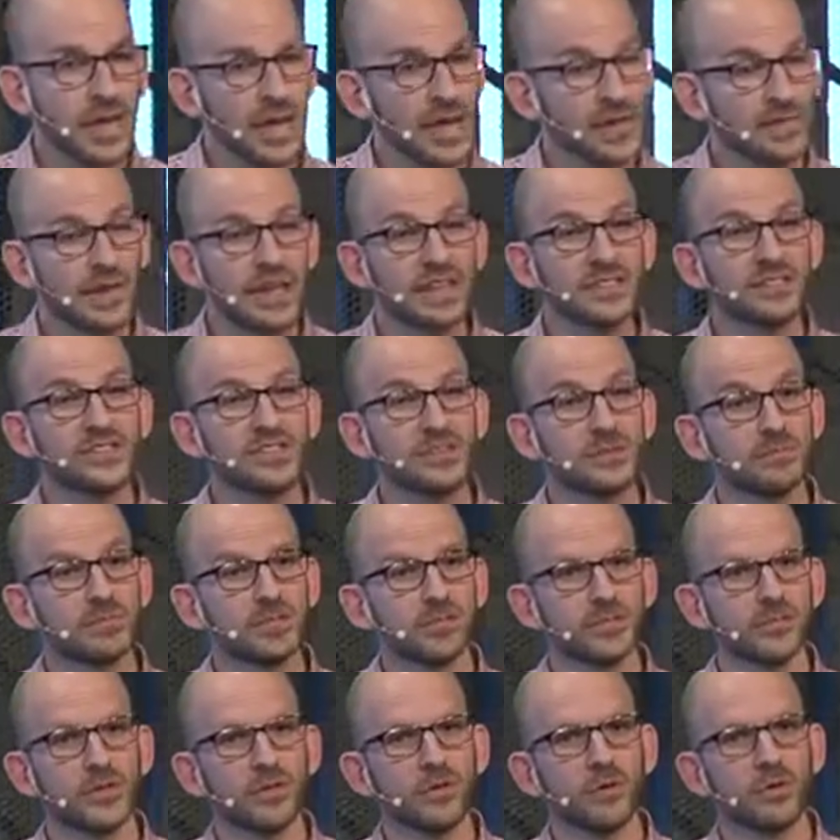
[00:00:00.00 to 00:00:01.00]
And that seemed
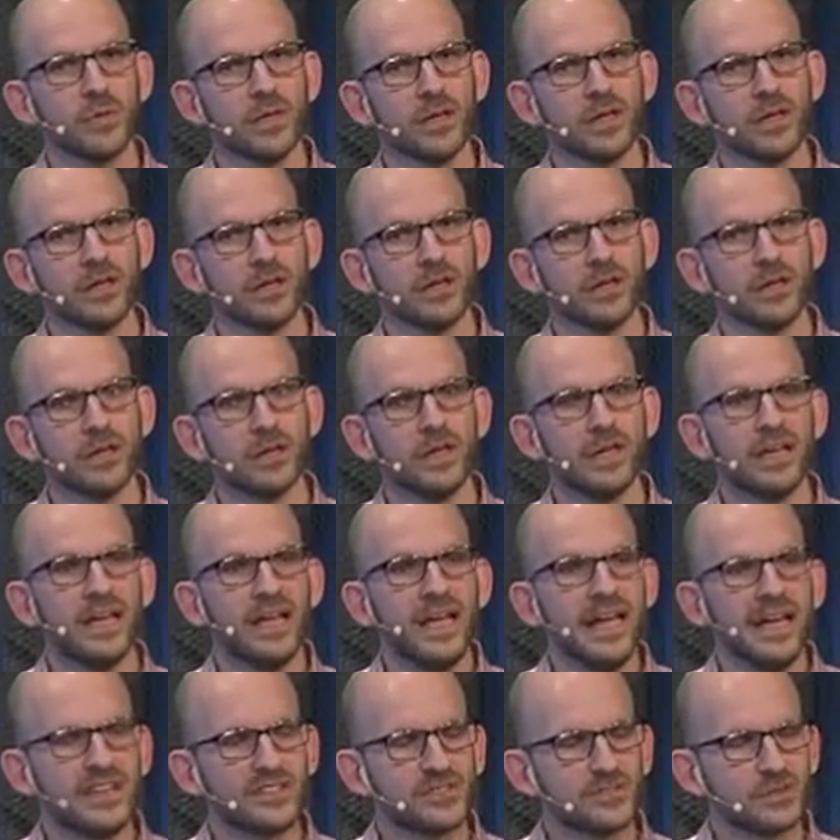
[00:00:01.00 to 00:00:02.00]
to go well.
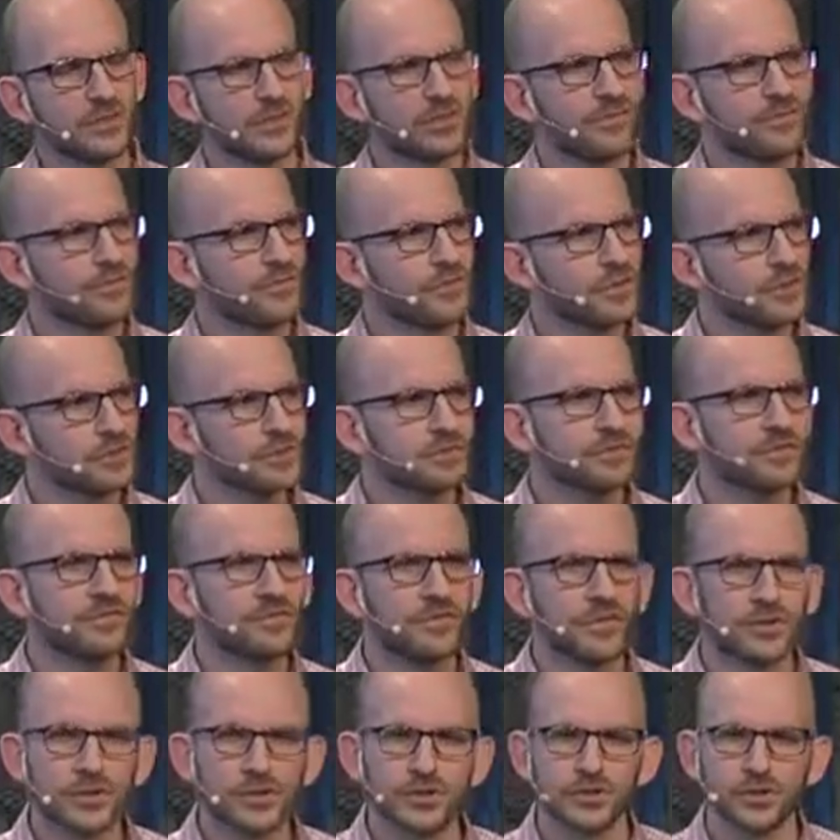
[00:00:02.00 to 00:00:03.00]
And so the first
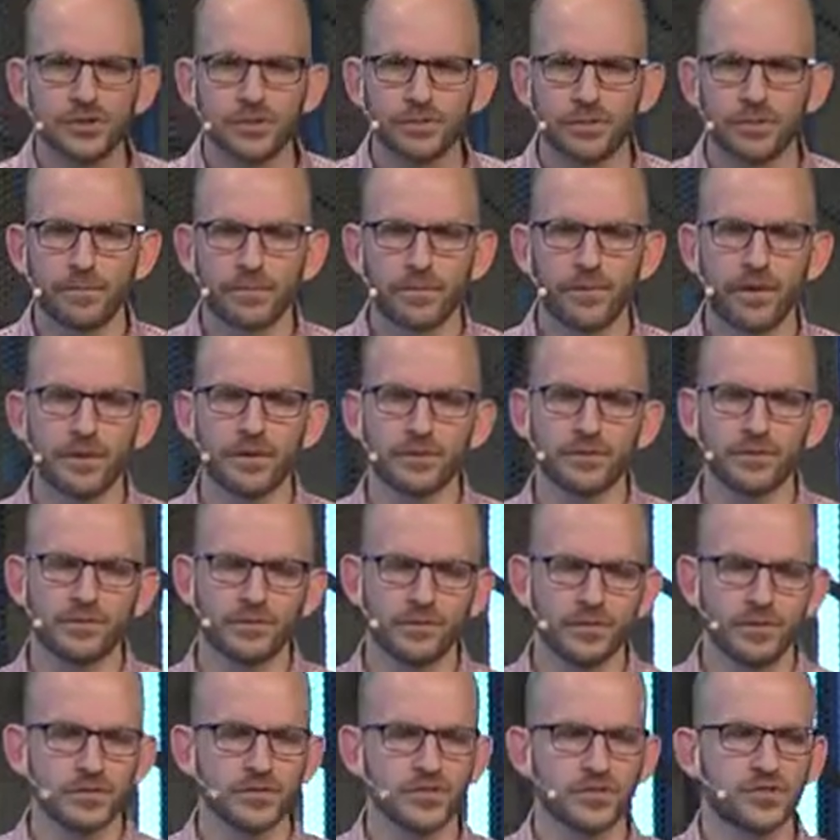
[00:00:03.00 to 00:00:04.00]
version of the product, the
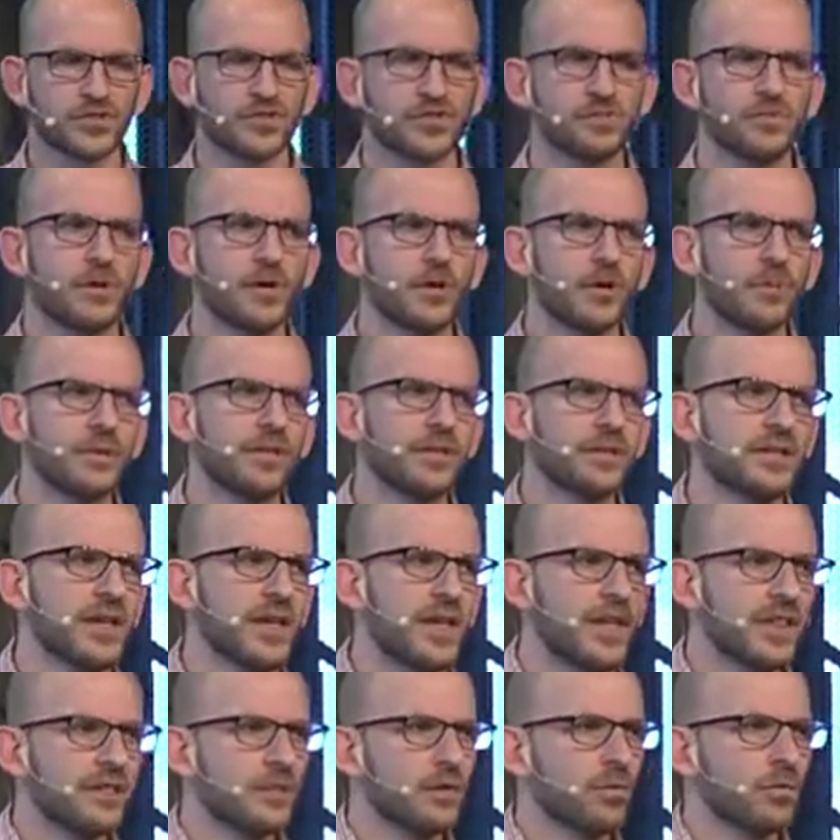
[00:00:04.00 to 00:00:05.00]
first experiment
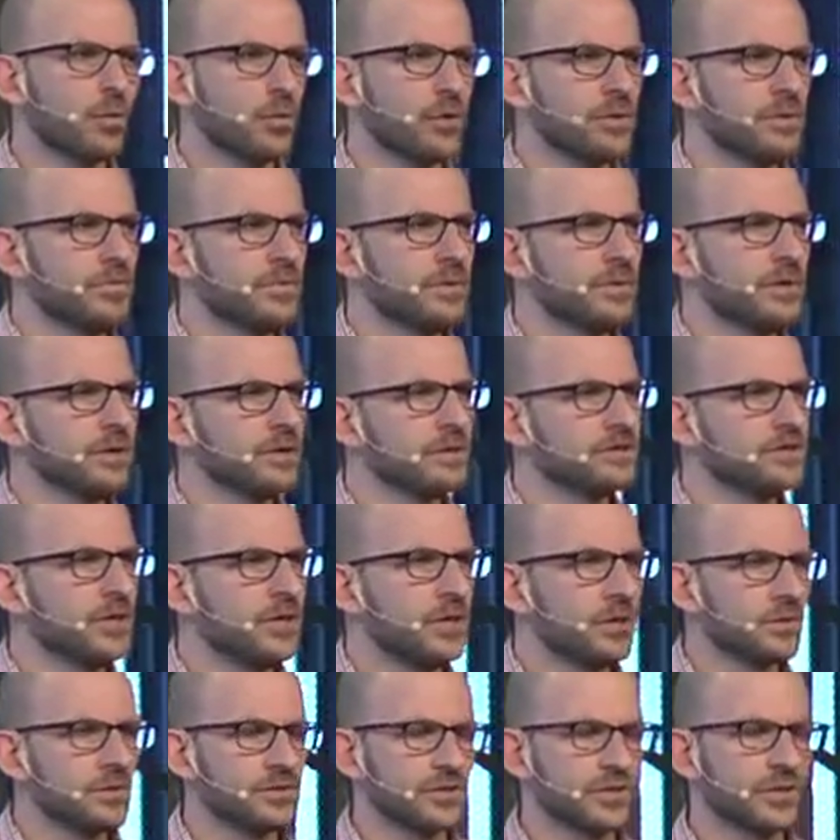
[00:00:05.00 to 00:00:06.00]
that we built
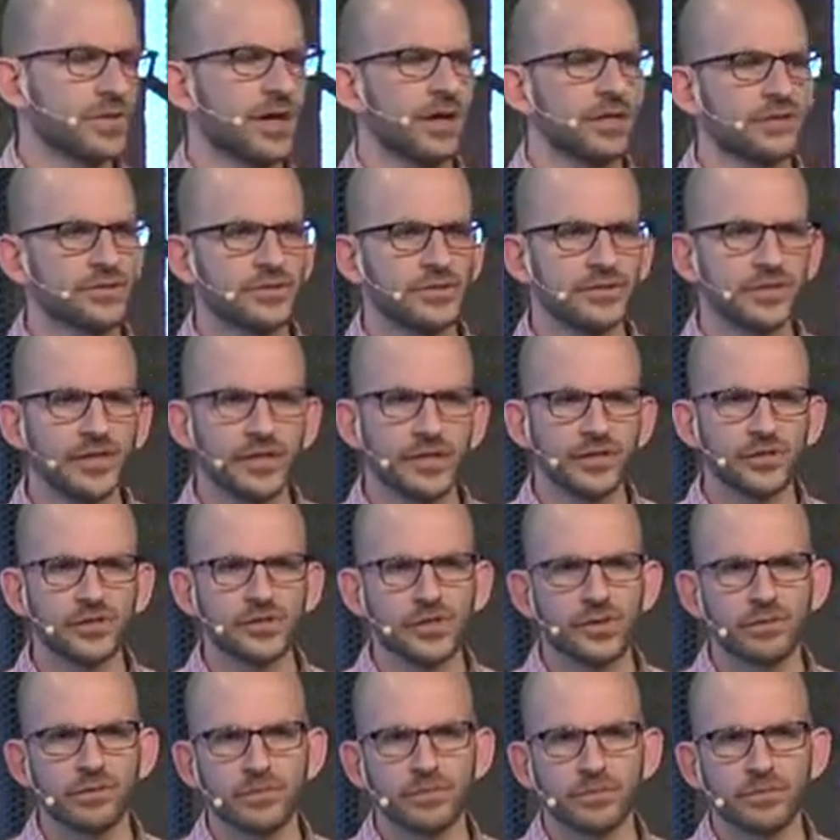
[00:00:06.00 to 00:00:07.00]
was a concierge
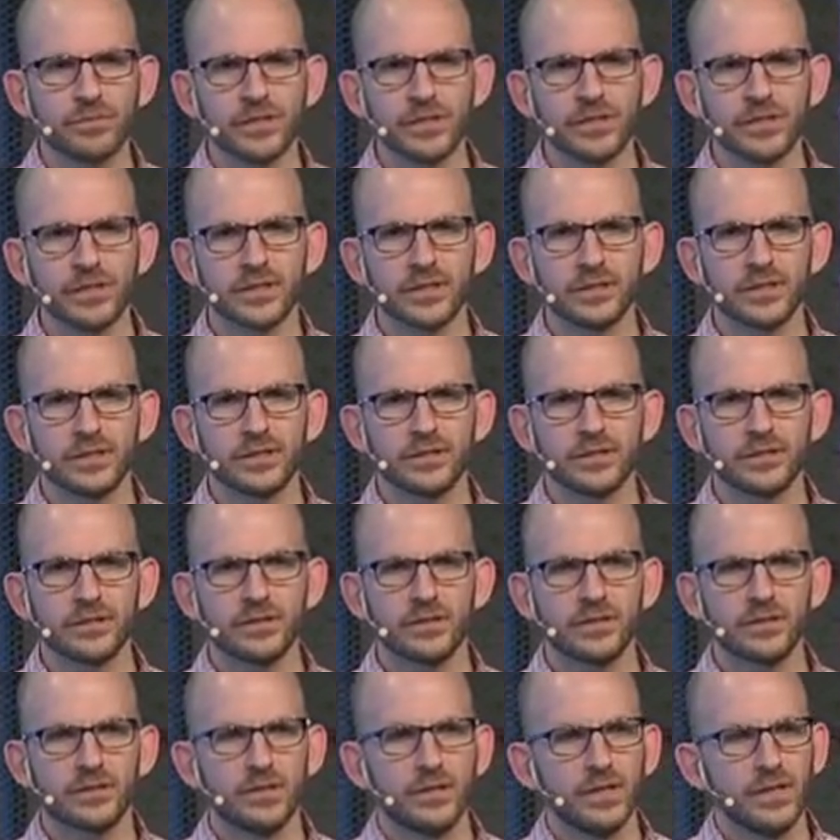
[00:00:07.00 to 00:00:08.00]
MVP.
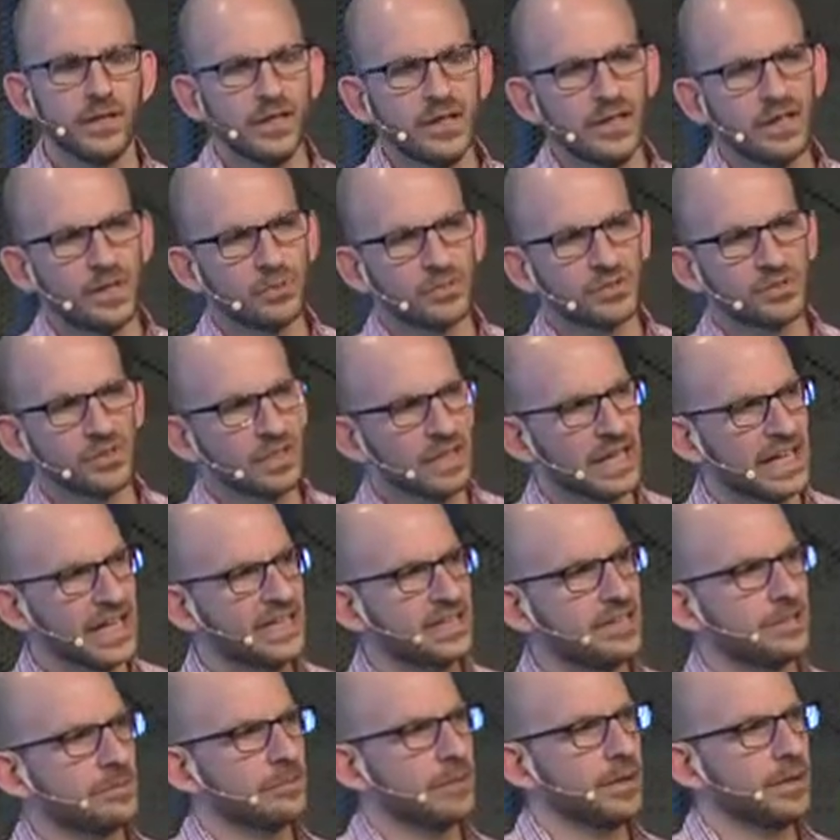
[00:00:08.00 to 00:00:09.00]
It was a landing